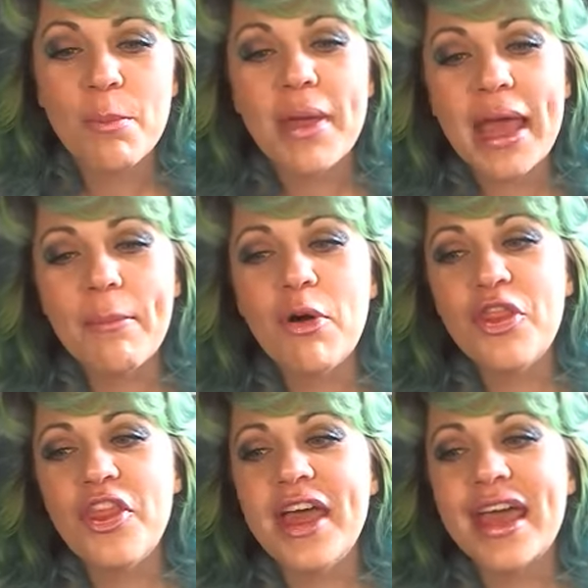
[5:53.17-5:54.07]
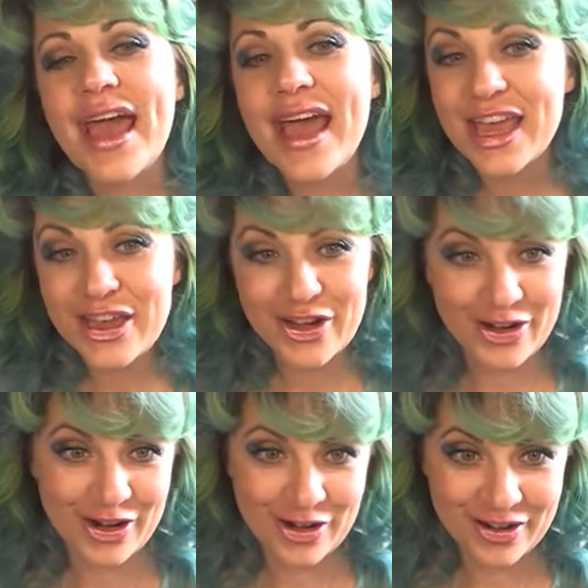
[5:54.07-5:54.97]
People think
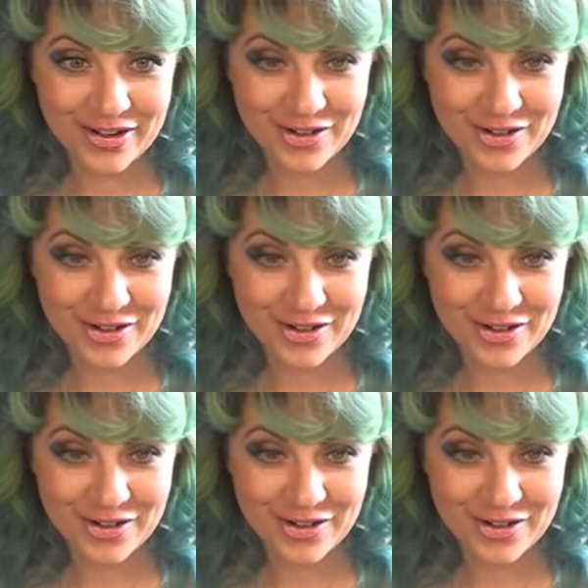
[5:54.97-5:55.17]
anger,